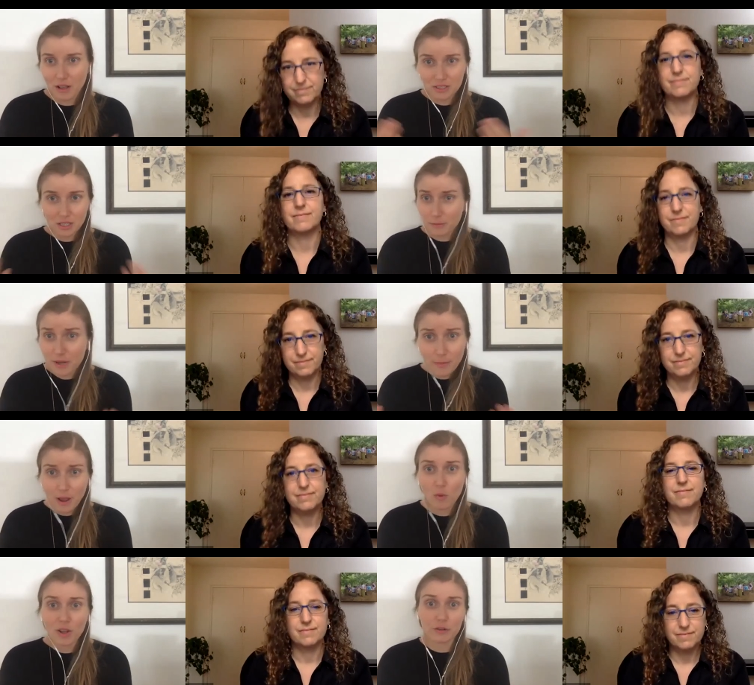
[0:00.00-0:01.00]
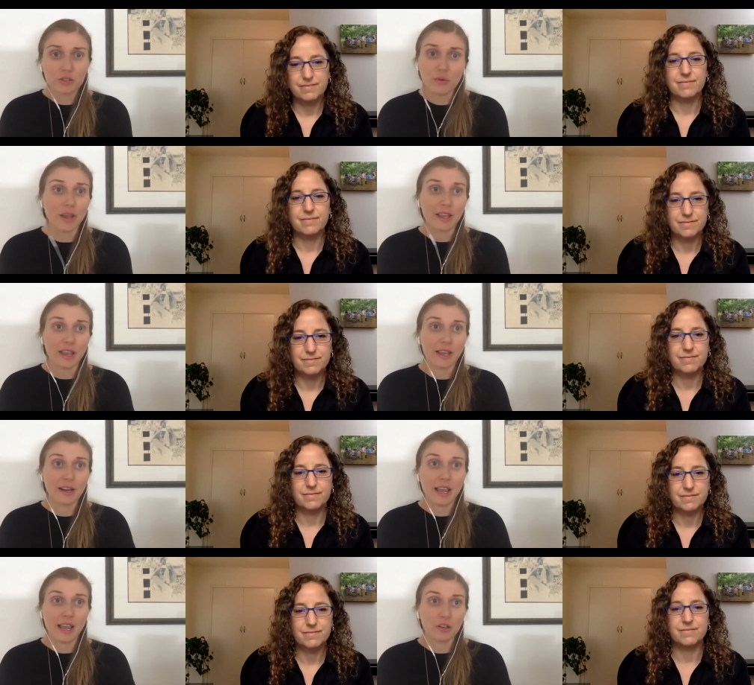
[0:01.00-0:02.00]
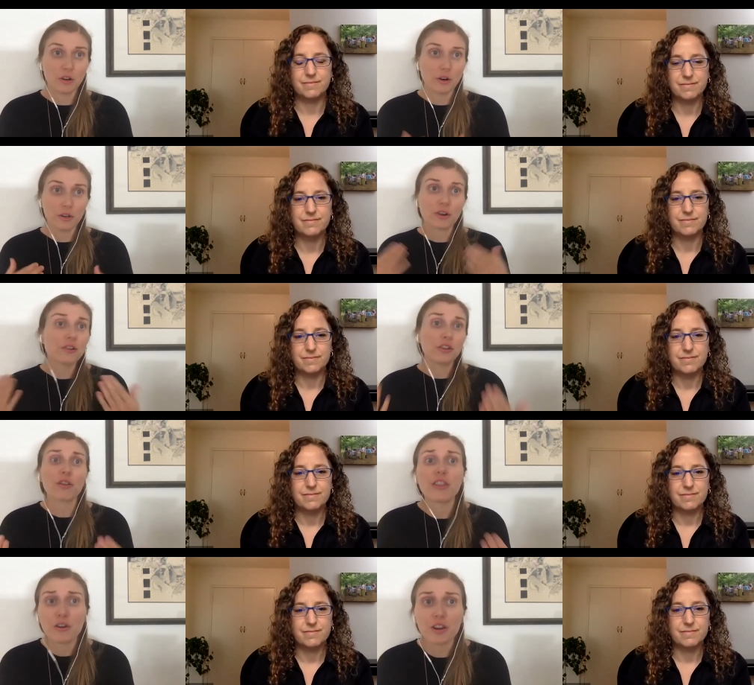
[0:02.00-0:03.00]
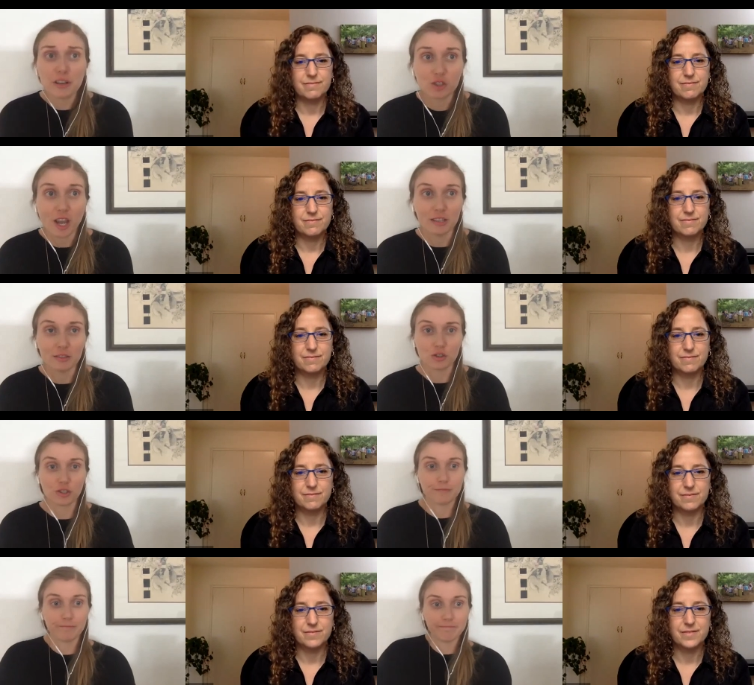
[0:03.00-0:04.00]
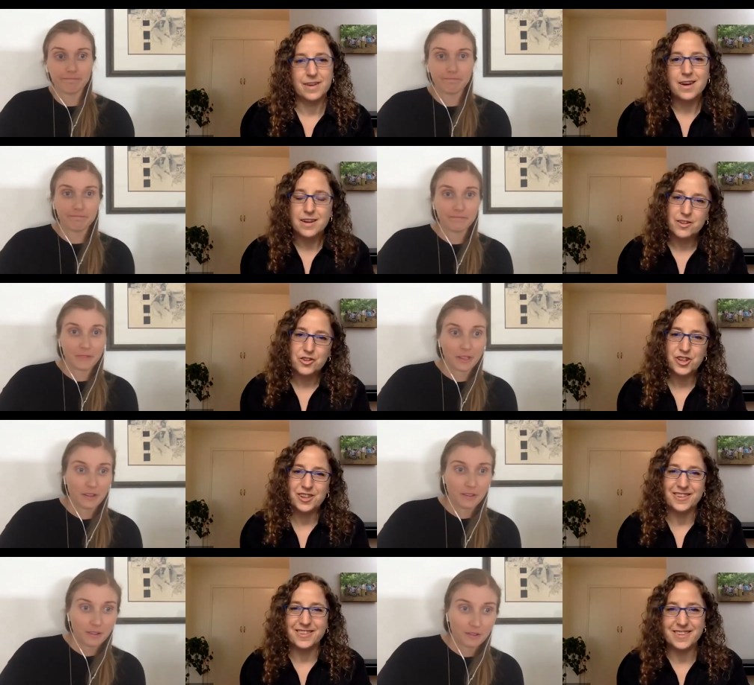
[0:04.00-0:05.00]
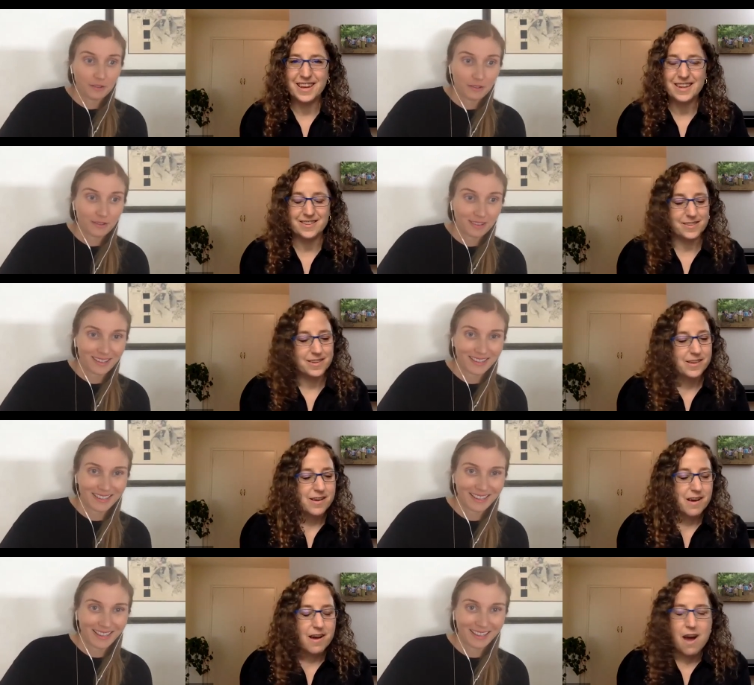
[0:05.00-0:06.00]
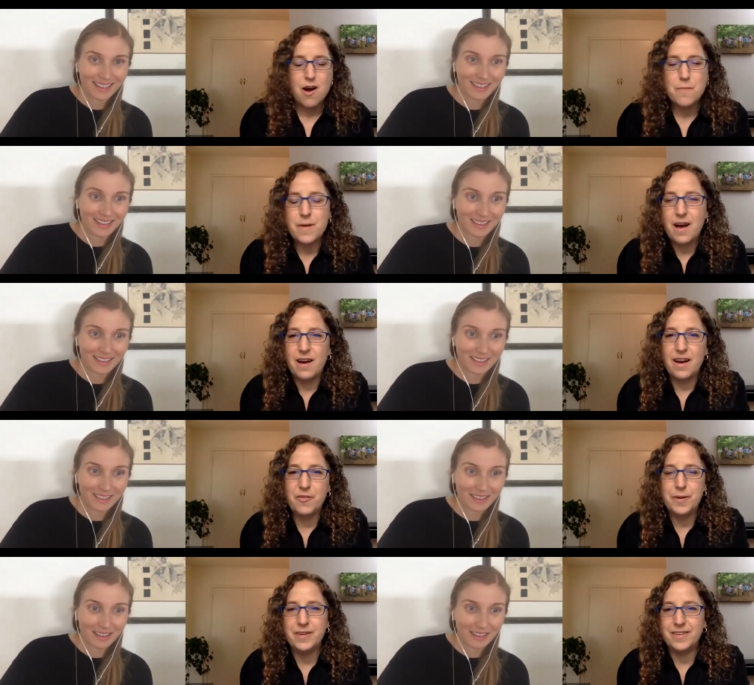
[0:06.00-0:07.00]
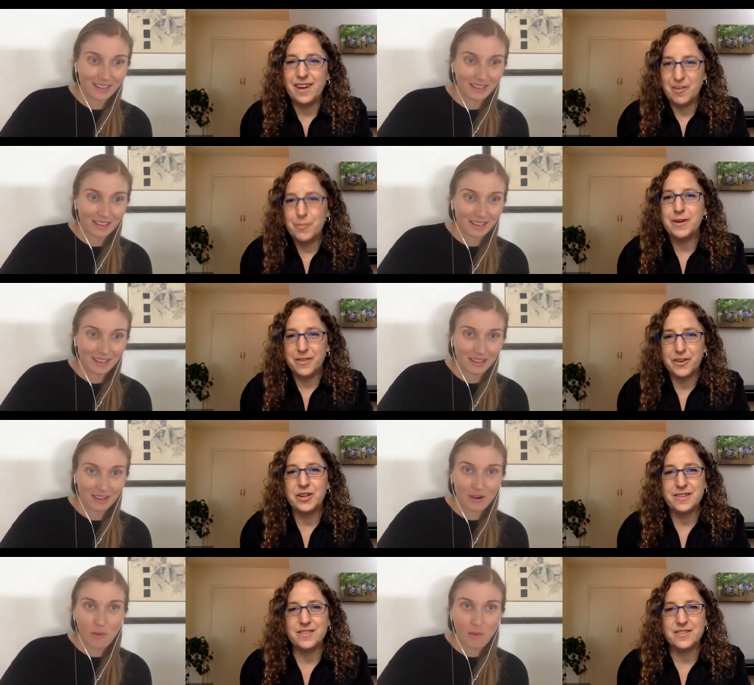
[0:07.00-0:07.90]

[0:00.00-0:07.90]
Speaker 1: us a little bit about what you're doing and, and your, your, your theory of change. Sure, thanks.
Speaker 2: Um, I've been I've been in the green